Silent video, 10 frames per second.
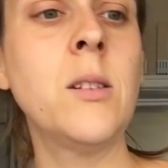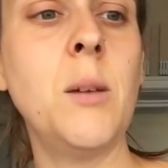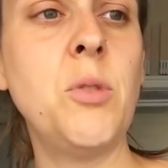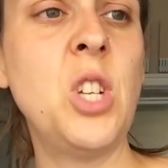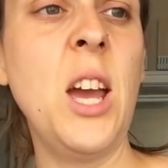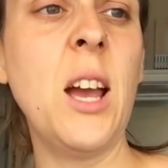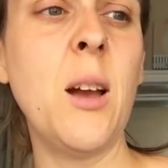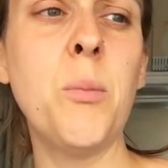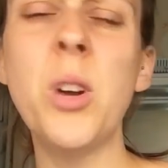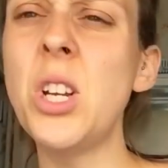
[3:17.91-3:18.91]
Double check.
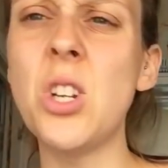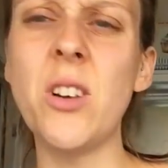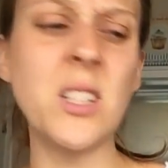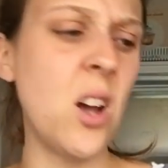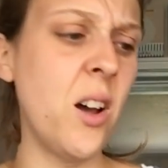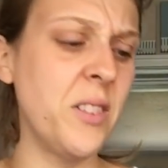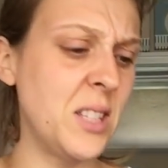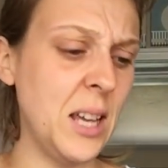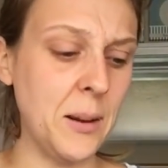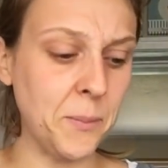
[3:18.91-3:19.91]
I'm pretty sure it's half a
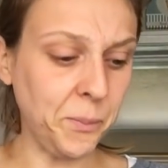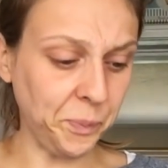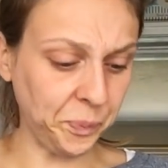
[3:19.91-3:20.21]
sin.